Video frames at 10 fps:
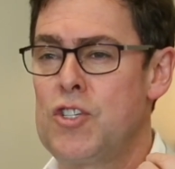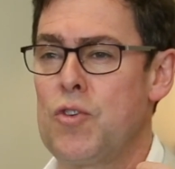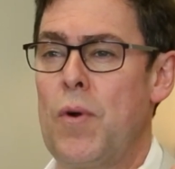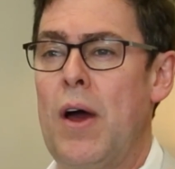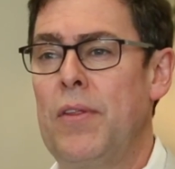
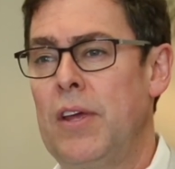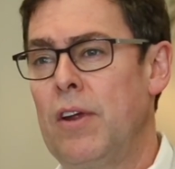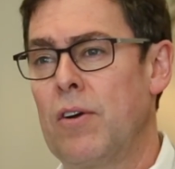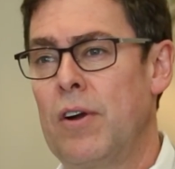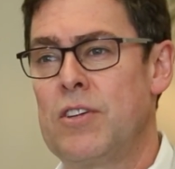around the
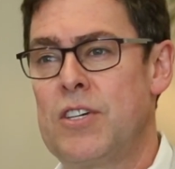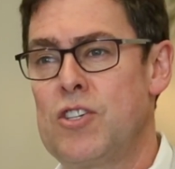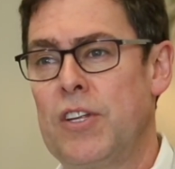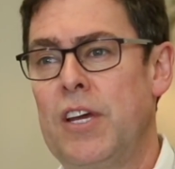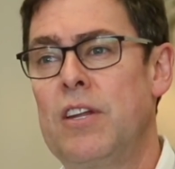ear are
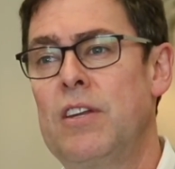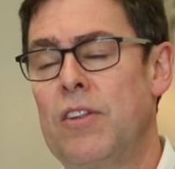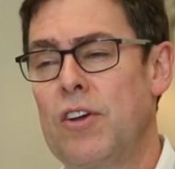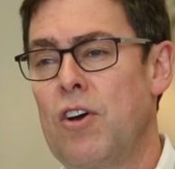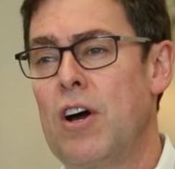essentially hidden
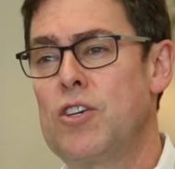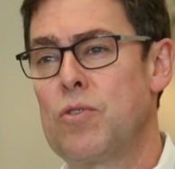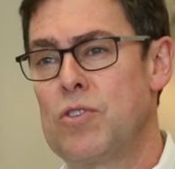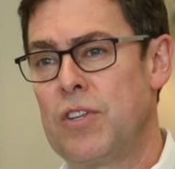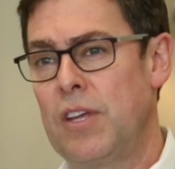in the
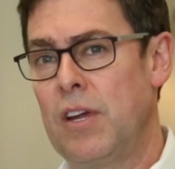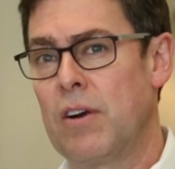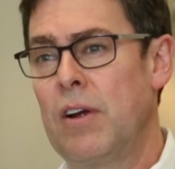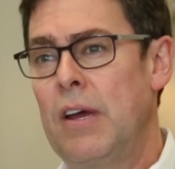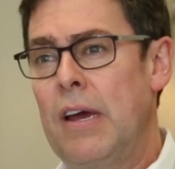contours of the
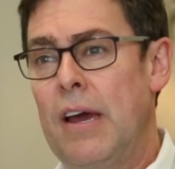ear,